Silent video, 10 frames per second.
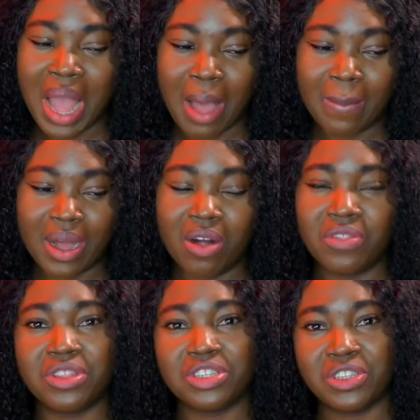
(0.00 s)

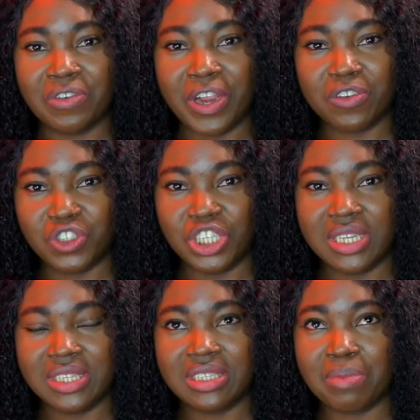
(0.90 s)
about the story of
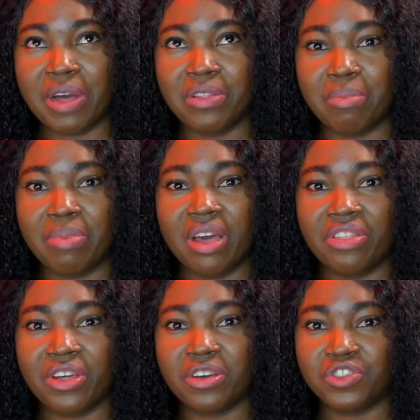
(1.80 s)
Jesus, about the birth of